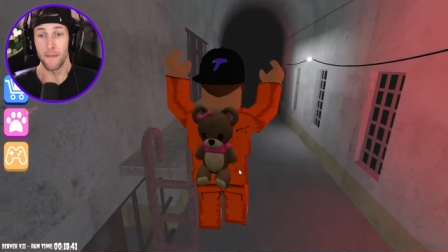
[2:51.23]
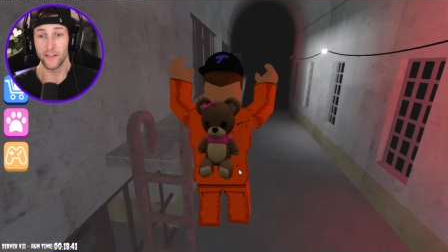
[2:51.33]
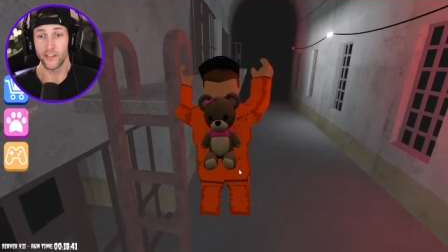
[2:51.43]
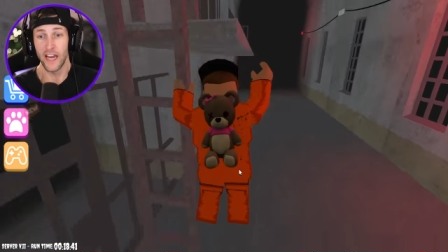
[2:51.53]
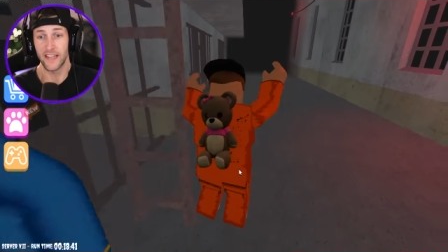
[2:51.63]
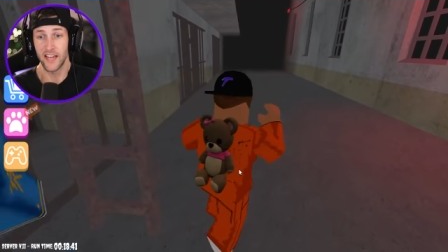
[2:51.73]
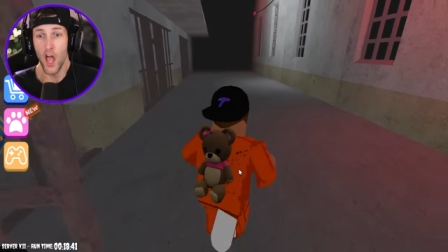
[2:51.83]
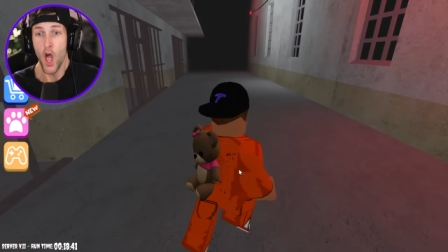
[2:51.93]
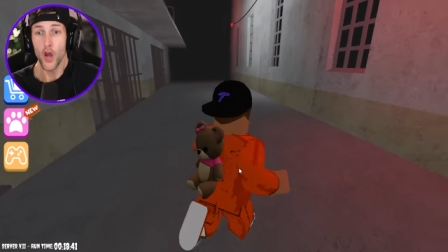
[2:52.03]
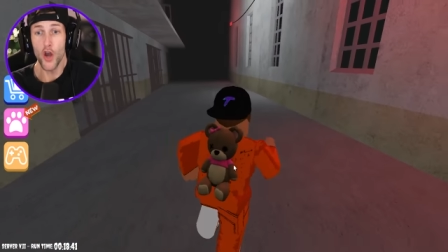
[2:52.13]
I missed it!
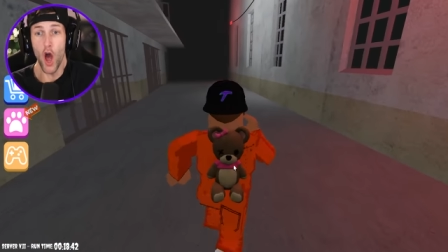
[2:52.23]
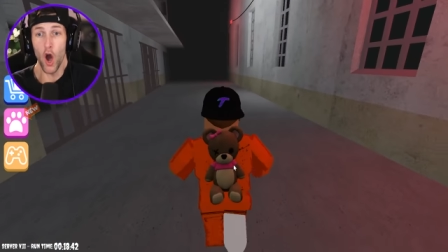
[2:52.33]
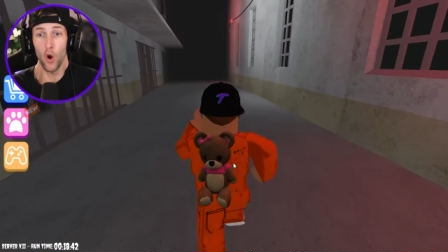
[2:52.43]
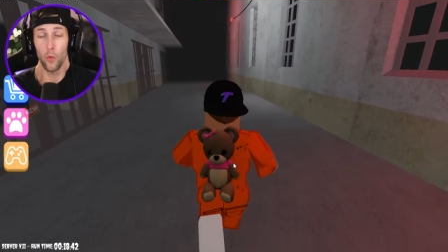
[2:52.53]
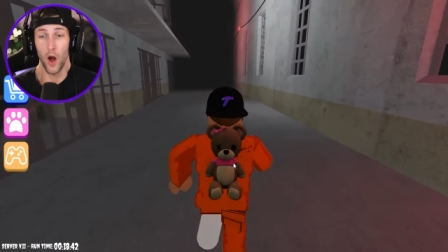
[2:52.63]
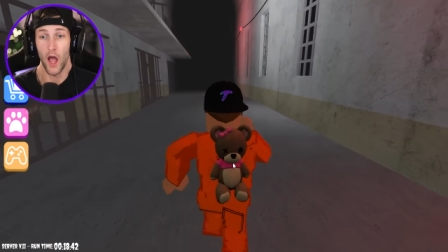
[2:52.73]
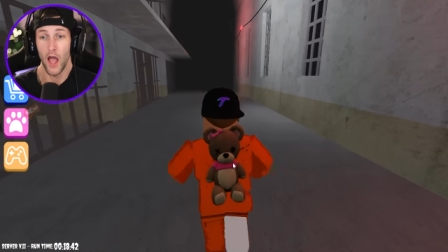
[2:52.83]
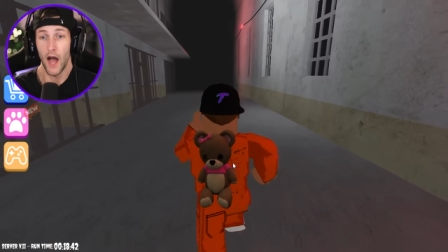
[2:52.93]
No!